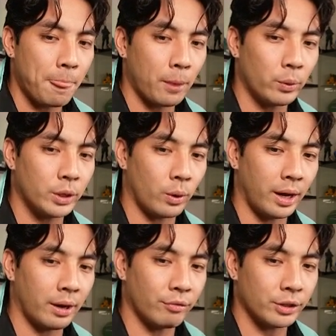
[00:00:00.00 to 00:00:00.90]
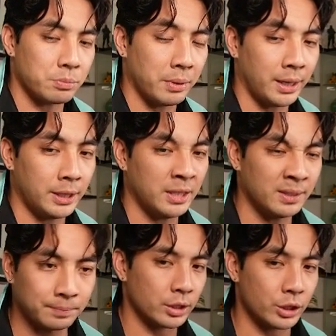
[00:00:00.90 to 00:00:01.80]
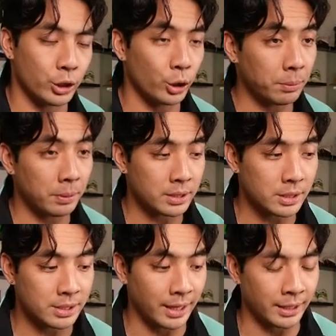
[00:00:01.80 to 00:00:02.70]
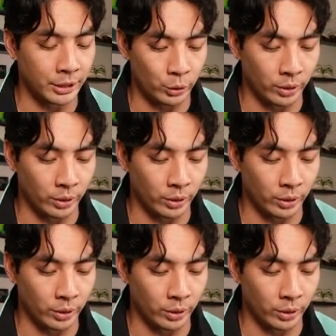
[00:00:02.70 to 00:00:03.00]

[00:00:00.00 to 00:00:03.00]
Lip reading: we don't have as many security pluses, and then you